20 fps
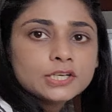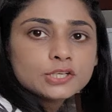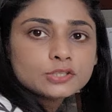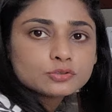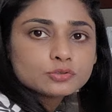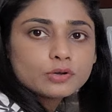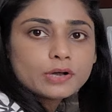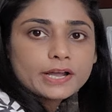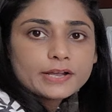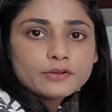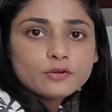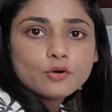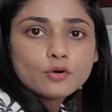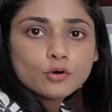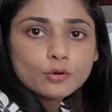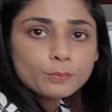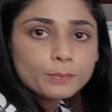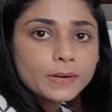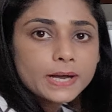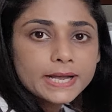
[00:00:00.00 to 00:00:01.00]
So I
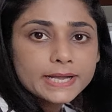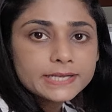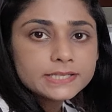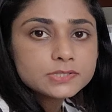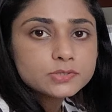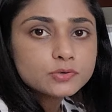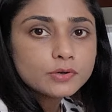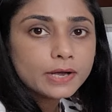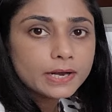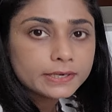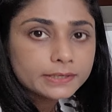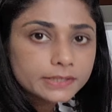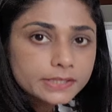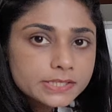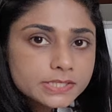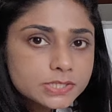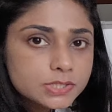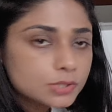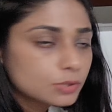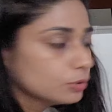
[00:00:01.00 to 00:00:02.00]
hope guys you
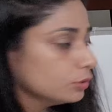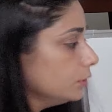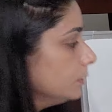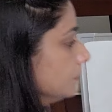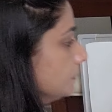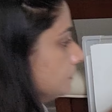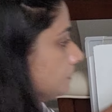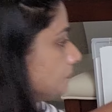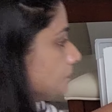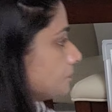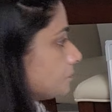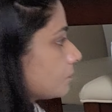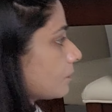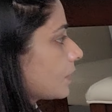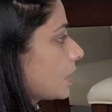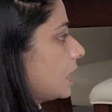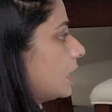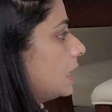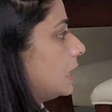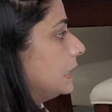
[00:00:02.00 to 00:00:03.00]
understood
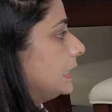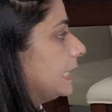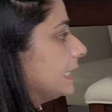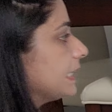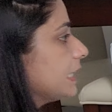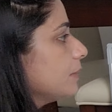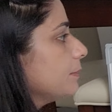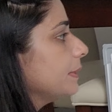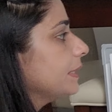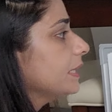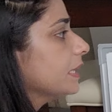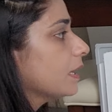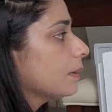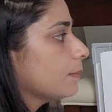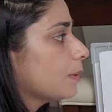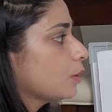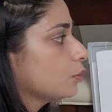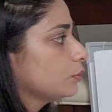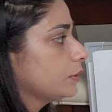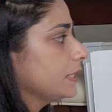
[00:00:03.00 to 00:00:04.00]
a little bit
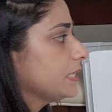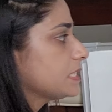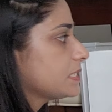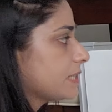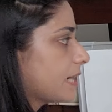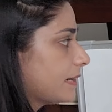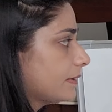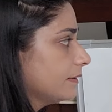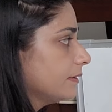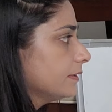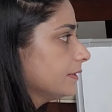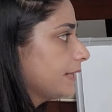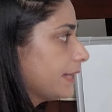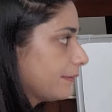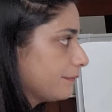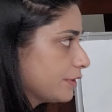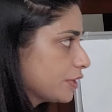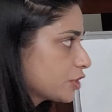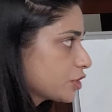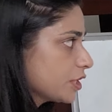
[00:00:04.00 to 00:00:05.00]
about the standard
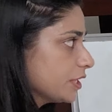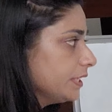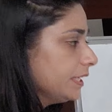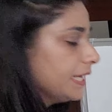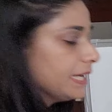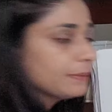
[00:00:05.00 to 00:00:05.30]
deviation.